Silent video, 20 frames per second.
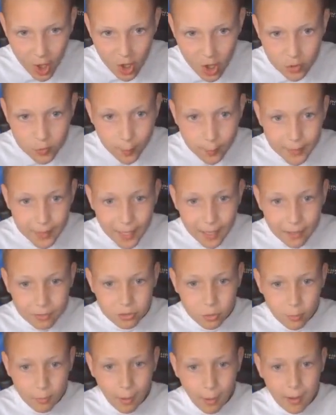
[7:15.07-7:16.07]
It's probably out
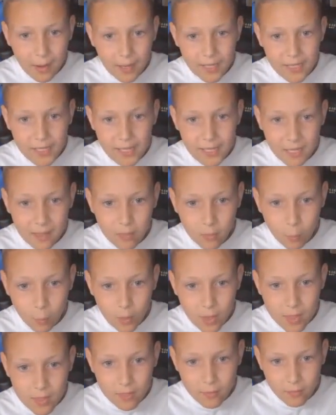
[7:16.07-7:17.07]
to about here, the
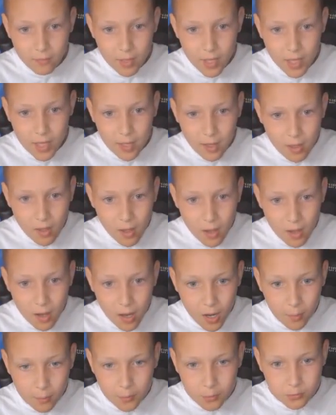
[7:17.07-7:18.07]
width of it.
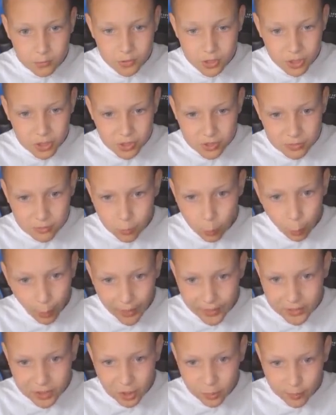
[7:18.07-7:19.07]
Um, it was just
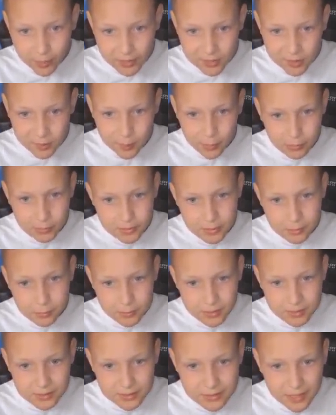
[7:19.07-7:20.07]
way too big to be honest. It was
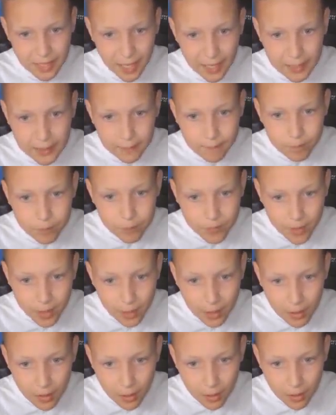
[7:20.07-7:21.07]
insane.
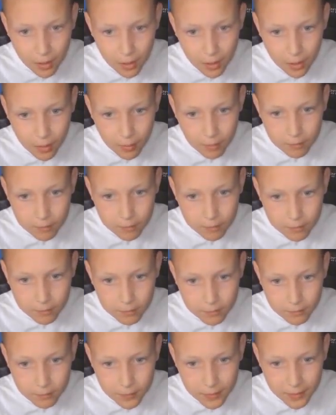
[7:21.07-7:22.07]
Um,
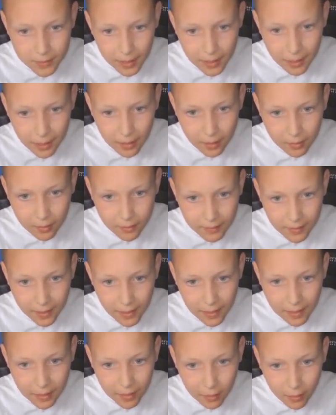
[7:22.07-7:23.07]
but yeah,
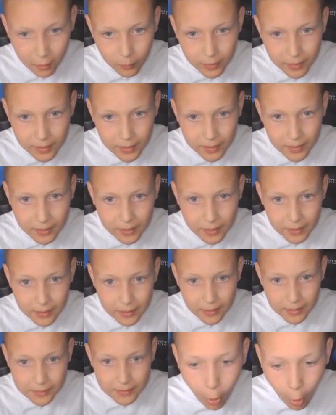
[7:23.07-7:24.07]
now we
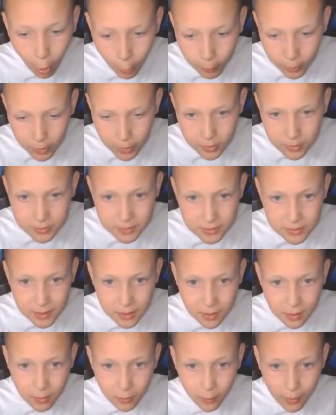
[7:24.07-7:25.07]
need hoppers.
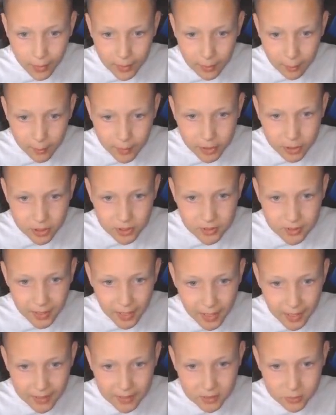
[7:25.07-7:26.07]
Wait, let me just
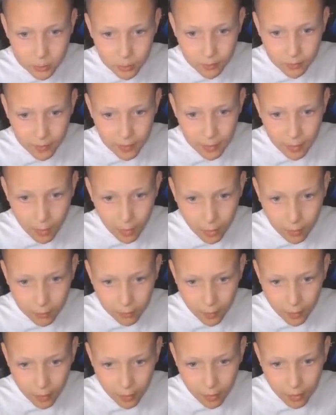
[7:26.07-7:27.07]
test with the
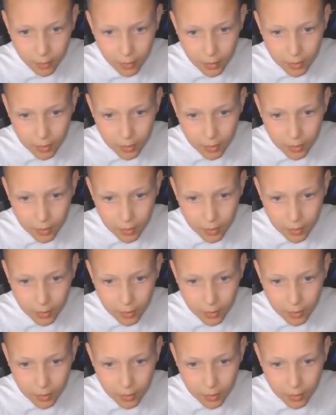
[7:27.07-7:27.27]
lava.